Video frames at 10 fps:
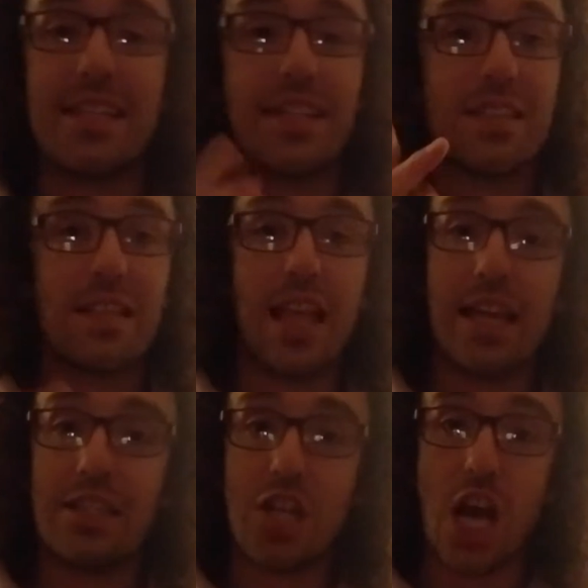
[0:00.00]

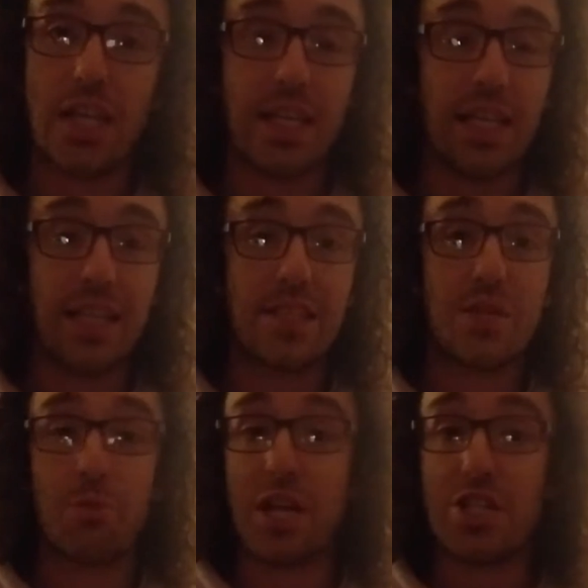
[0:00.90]
intellect, talking,
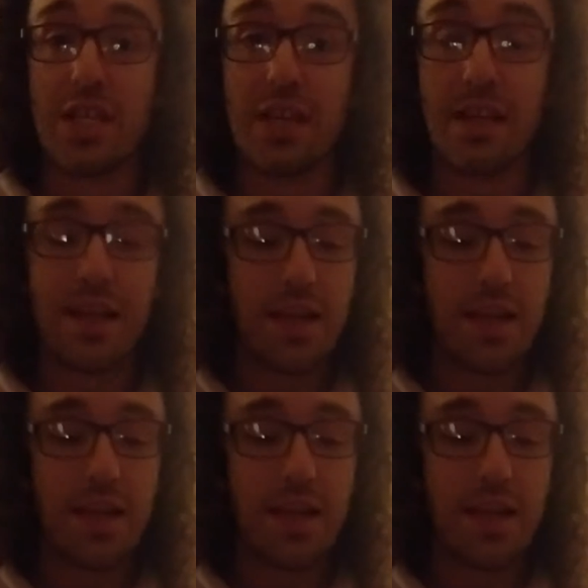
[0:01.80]
expression.